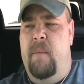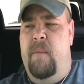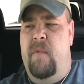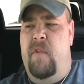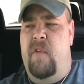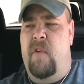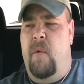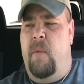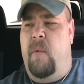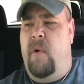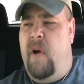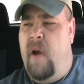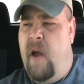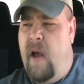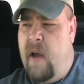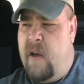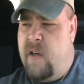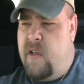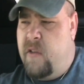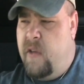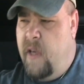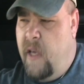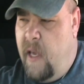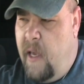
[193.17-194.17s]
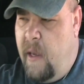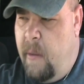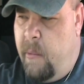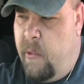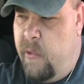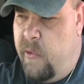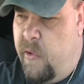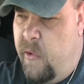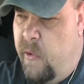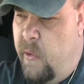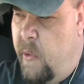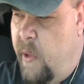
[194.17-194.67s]
So we were actually able
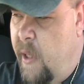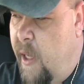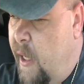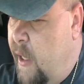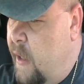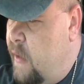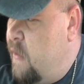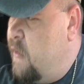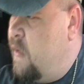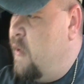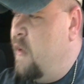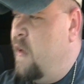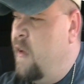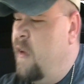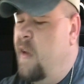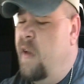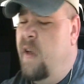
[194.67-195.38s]
to get